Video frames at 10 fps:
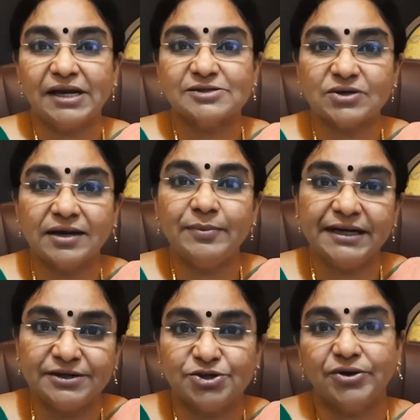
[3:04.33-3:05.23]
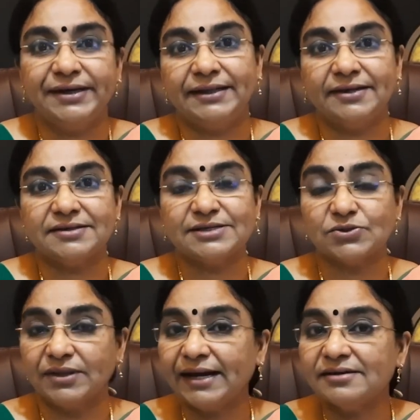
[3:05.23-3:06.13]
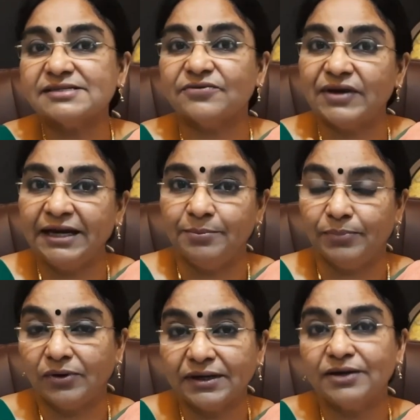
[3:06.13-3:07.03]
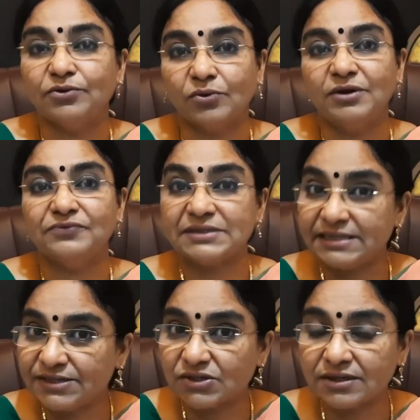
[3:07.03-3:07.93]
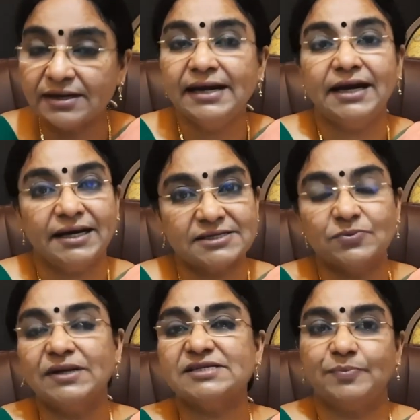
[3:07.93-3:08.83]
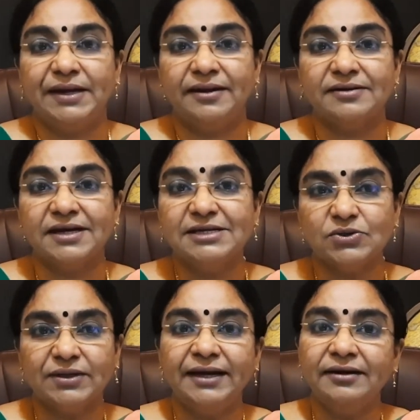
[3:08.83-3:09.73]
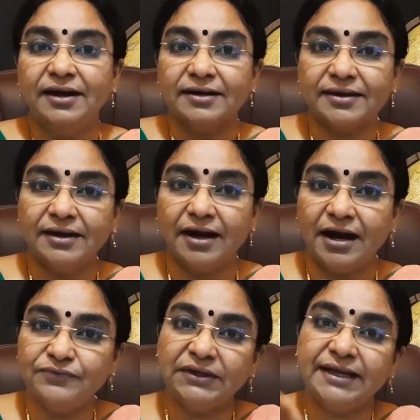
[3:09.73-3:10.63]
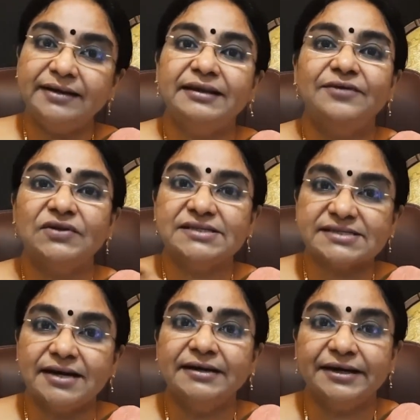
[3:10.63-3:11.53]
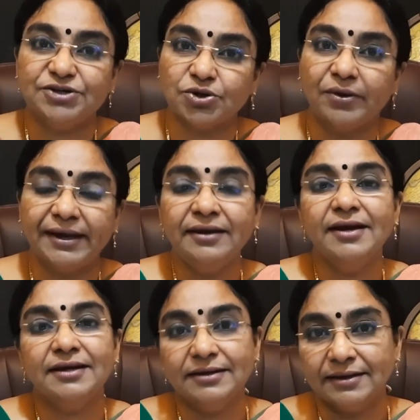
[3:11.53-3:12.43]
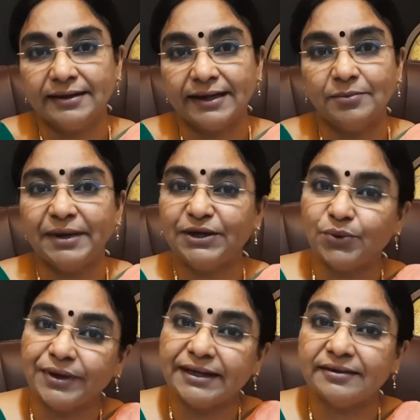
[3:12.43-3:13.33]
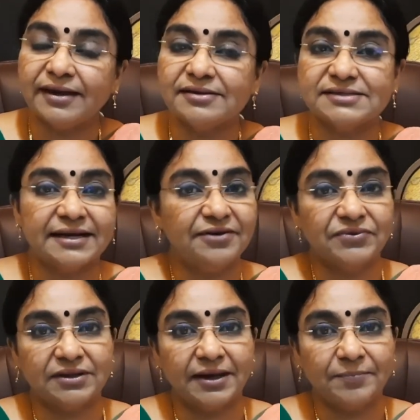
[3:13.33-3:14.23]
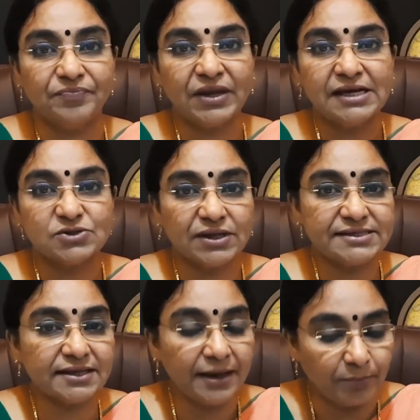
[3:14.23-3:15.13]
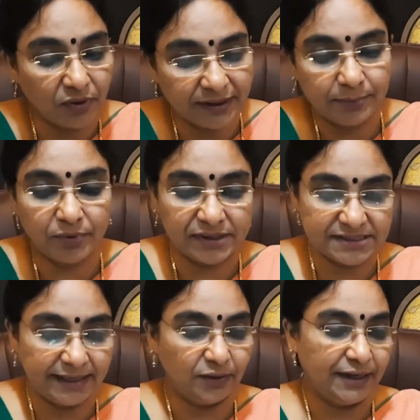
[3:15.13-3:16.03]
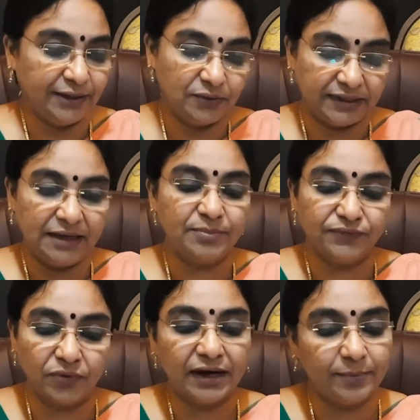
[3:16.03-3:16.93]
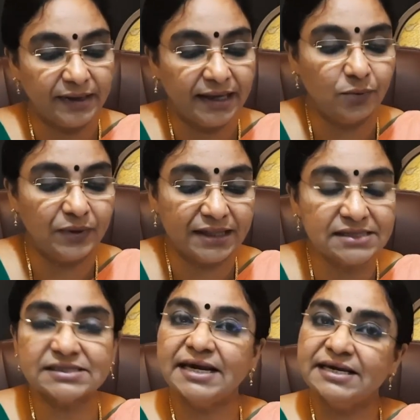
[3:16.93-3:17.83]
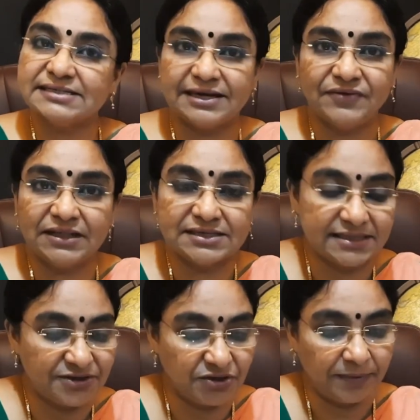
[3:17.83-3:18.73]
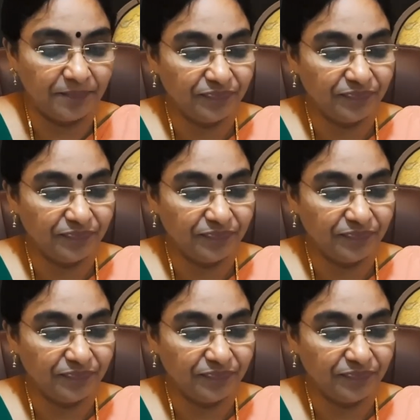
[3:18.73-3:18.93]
So come and enjoy that. So that is a very important role of a teacher as well as parent. So that here, after that, they will start enjoying learning by doing things and everything. So these are the important points I'd like to tell before I begin with this 7th session.